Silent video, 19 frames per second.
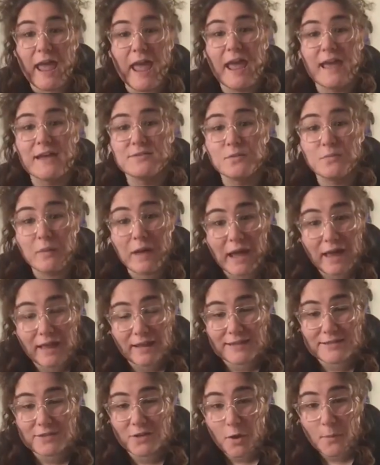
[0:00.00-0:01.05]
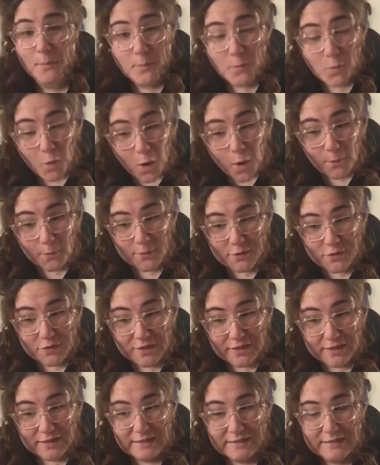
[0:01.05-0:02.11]
as well as more
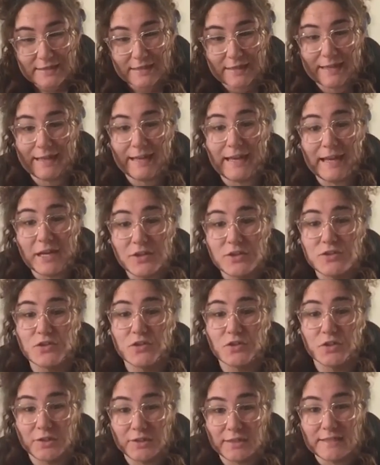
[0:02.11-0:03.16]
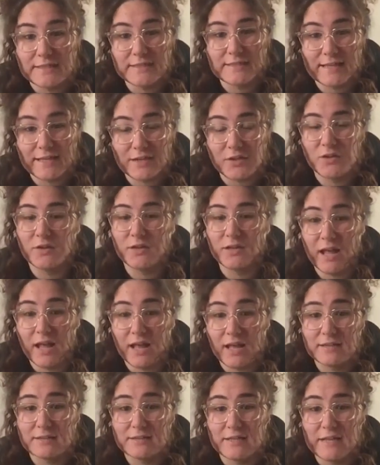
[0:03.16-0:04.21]
opportunities to get extra credits in your
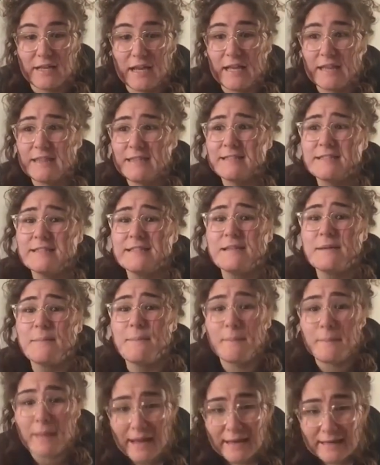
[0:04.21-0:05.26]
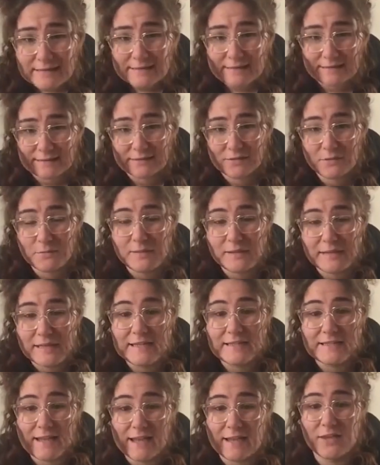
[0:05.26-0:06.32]
class. This is amazing, so
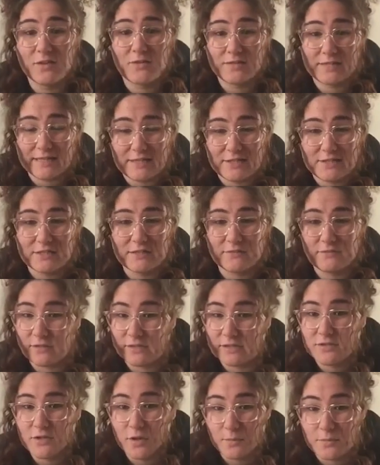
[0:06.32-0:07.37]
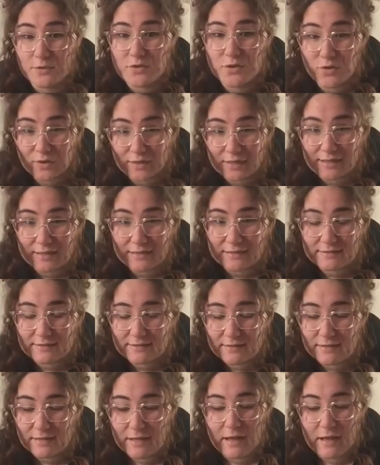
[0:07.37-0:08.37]
please thank your teachers for these opportunities.